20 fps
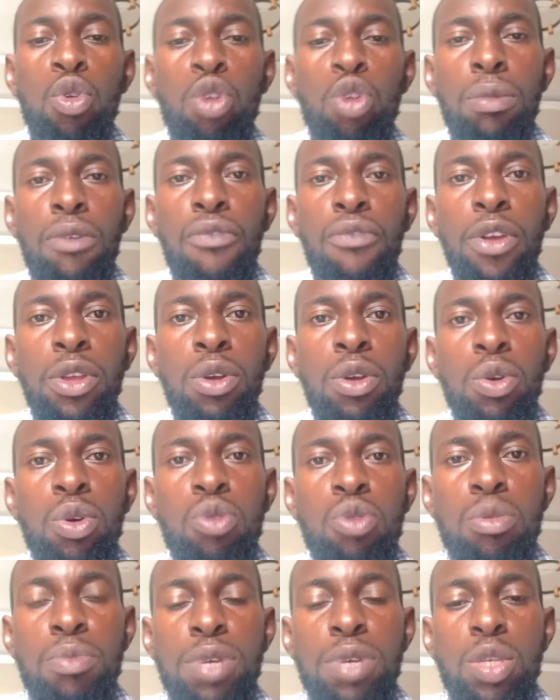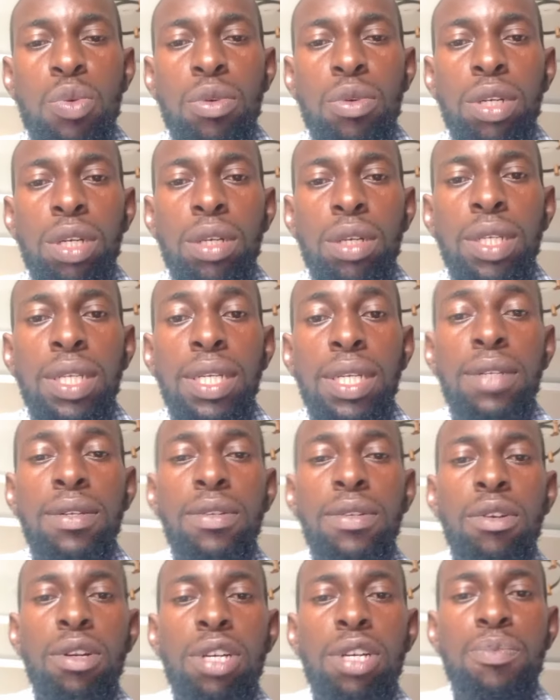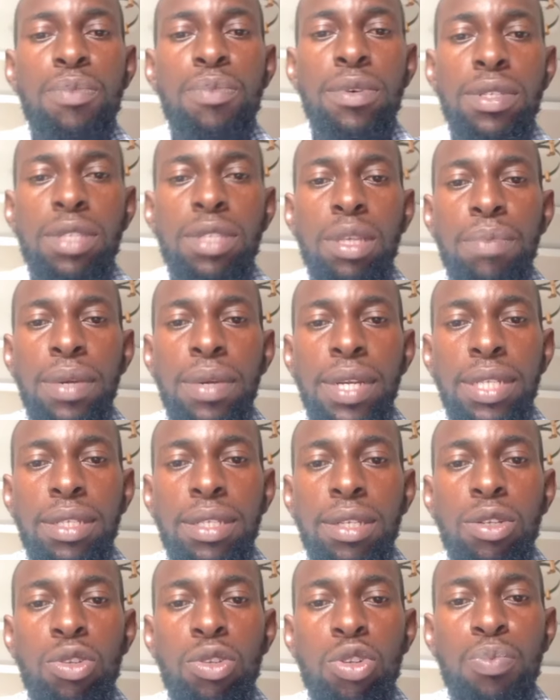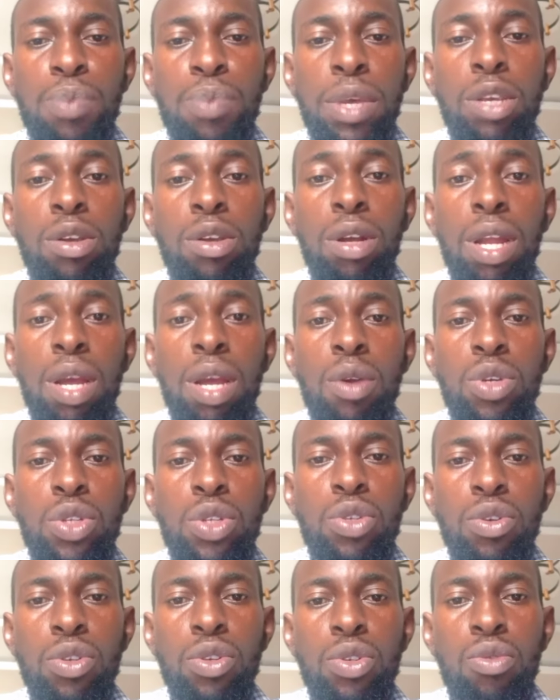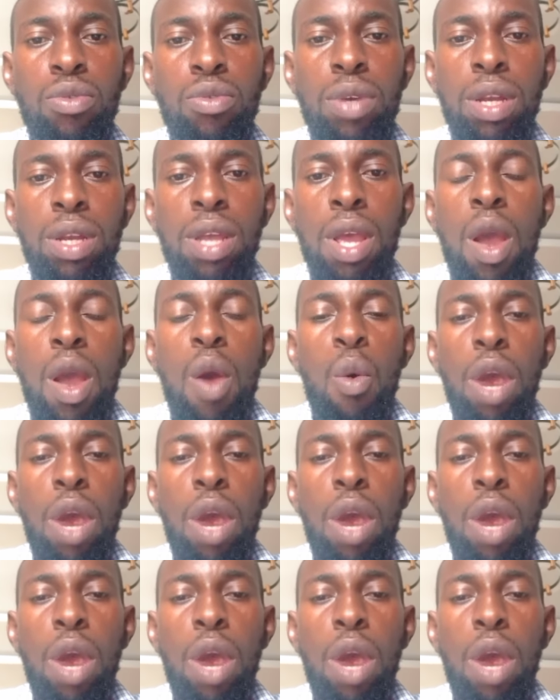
Urhobo Uyono Urhobo is what learning. It is your responsibility to speak your language to your children.